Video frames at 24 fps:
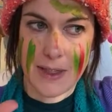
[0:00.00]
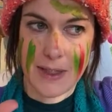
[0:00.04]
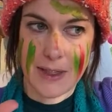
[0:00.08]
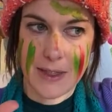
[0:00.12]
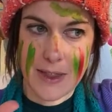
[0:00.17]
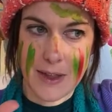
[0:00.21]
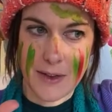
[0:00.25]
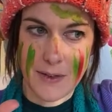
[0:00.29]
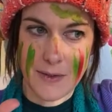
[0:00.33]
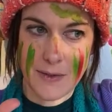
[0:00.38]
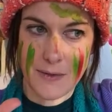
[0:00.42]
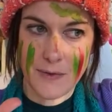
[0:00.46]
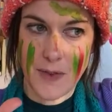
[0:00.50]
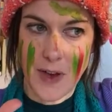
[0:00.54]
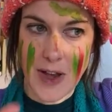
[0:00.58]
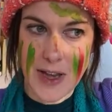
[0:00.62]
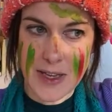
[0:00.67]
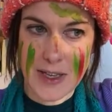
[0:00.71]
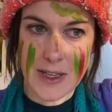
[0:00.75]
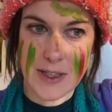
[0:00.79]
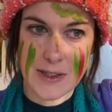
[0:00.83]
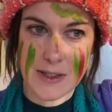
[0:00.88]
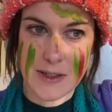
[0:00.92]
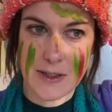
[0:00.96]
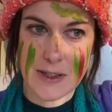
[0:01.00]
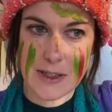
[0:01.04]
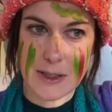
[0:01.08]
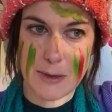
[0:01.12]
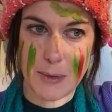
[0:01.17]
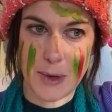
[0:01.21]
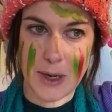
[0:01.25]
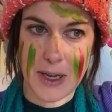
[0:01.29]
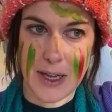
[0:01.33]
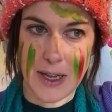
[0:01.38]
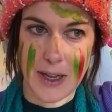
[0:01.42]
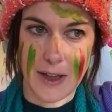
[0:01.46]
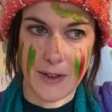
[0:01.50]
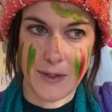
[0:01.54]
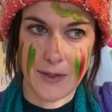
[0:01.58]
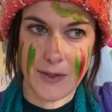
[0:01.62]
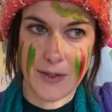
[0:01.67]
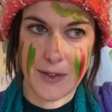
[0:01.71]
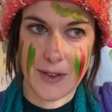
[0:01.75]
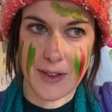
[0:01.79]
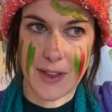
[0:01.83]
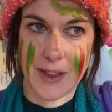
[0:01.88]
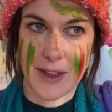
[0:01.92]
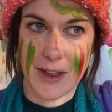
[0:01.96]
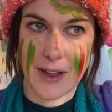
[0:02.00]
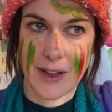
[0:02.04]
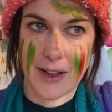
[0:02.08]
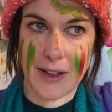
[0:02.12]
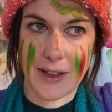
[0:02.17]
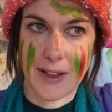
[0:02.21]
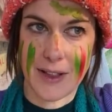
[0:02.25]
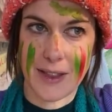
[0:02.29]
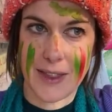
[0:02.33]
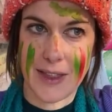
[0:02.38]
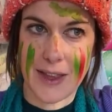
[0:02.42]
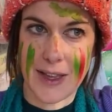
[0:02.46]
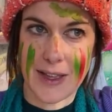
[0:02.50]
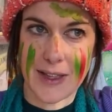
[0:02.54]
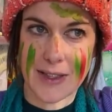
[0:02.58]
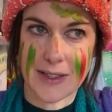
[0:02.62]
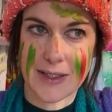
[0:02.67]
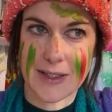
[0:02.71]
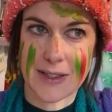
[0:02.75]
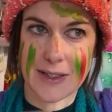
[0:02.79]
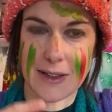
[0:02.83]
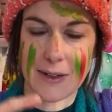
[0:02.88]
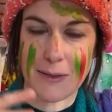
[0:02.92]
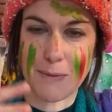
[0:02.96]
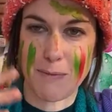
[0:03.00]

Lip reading: the Vikings used to believe that these